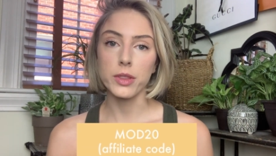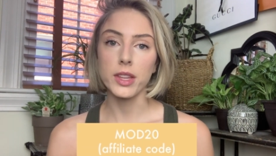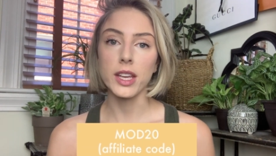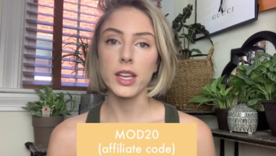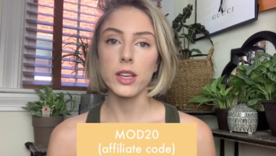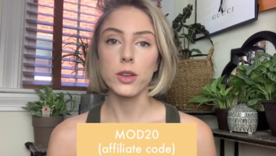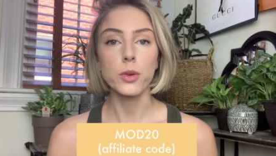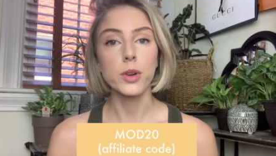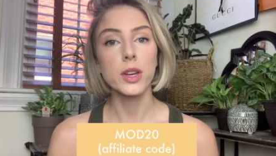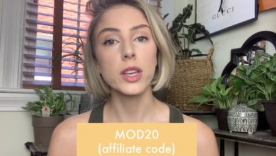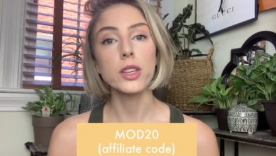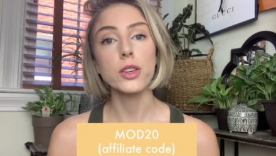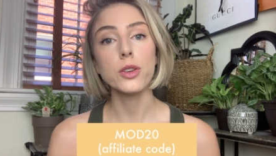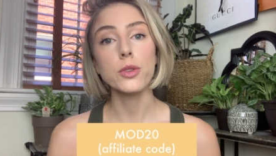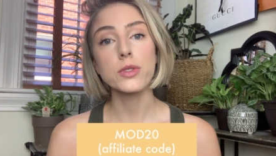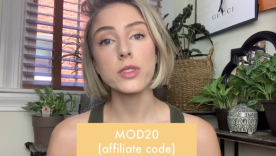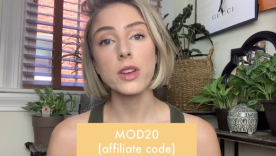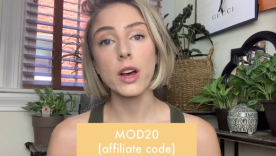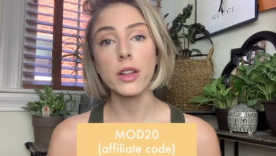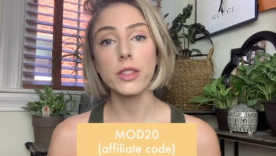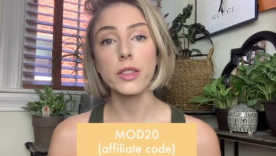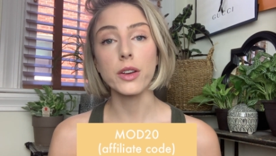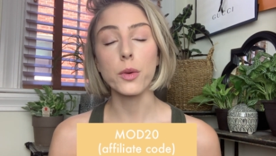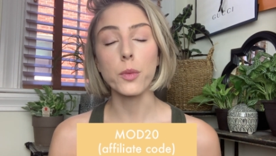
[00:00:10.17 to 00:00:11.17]
that you can use
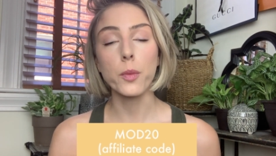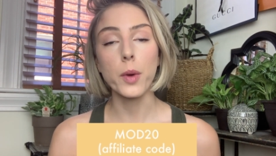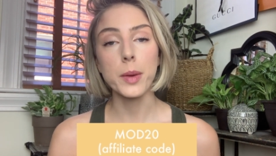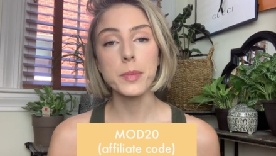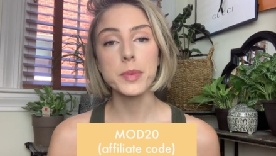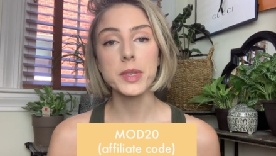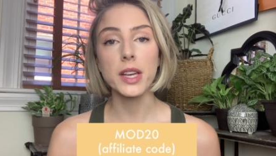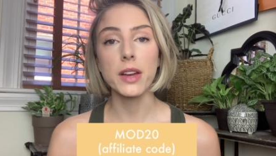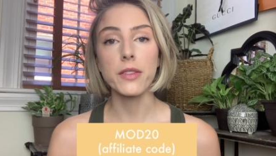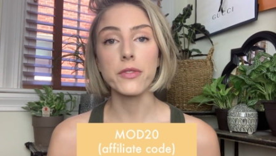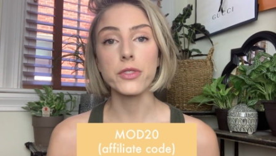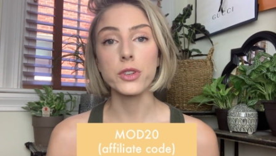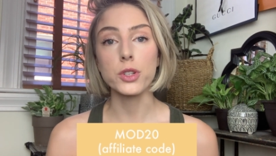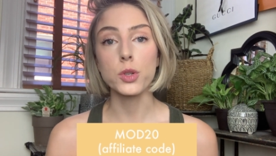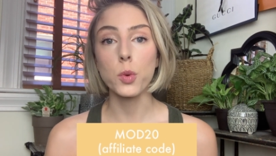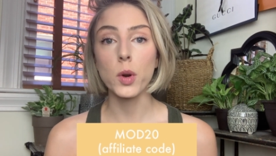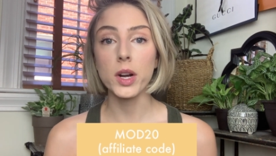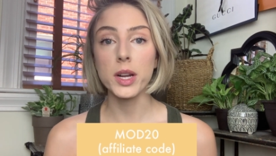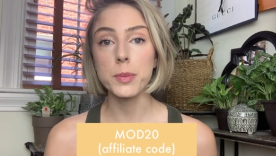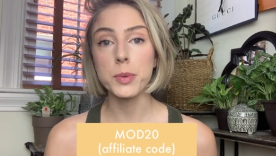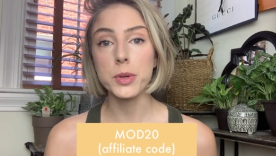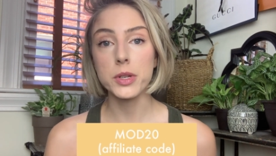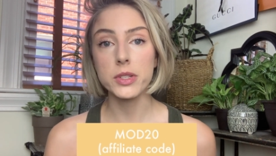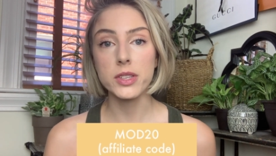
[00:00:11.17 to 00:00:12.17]
on their website for
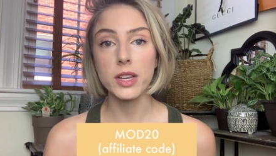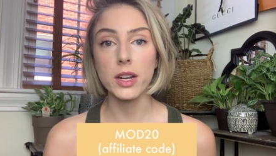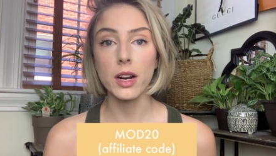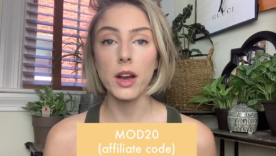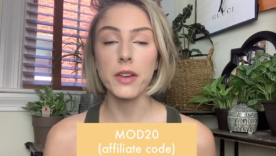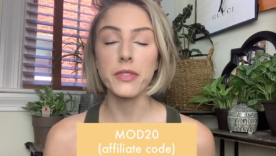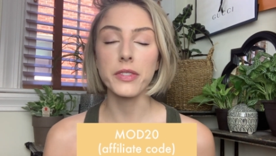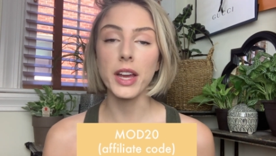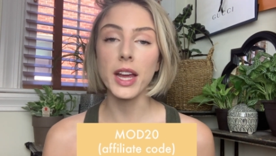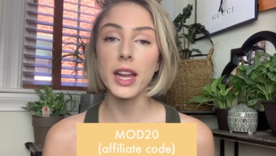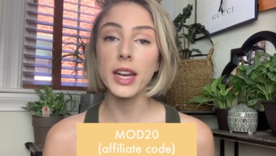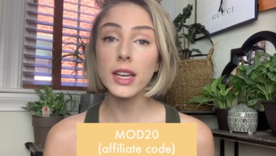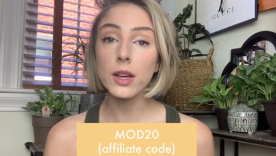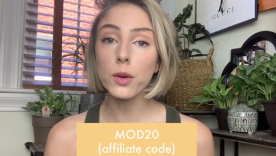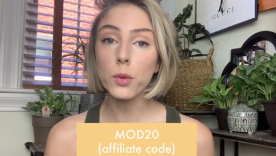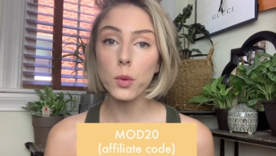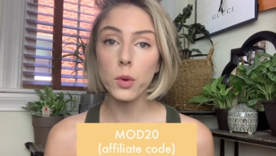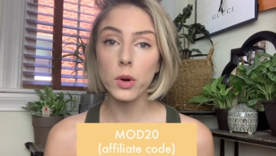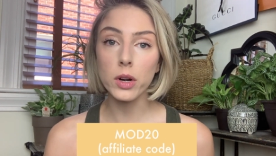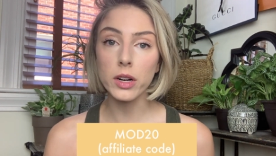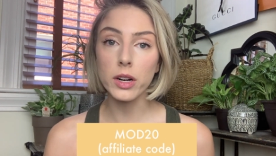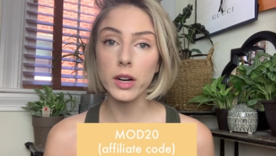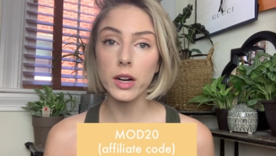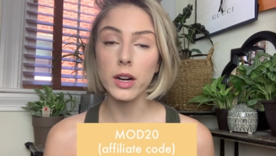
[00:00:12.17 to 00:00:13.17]
20% off any
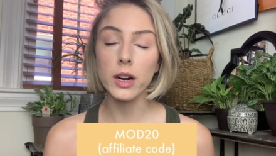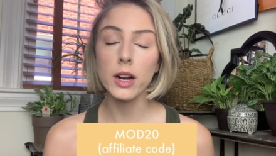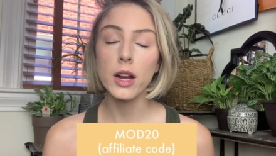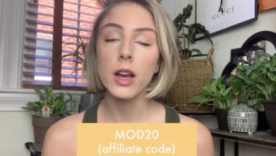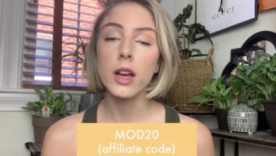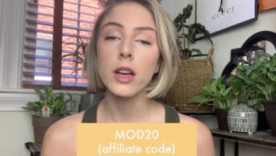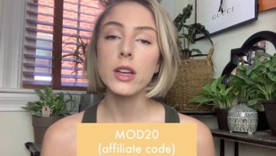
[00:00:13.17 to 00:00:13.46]
order.